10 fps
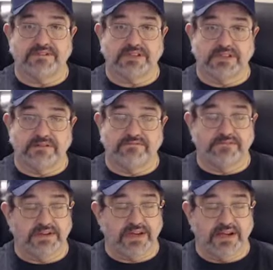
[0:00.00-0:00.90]
to live
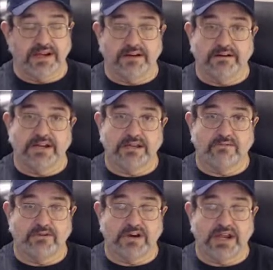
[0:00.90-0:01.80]
in an area
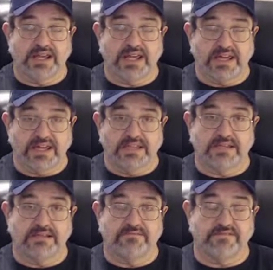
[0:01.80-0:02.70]
where I can get to
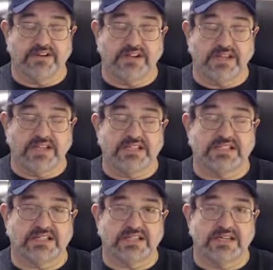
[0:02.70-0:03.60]
them very
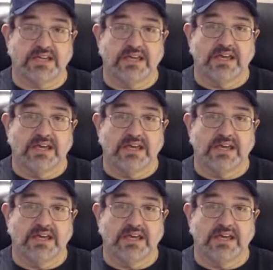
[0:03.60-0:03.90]
easily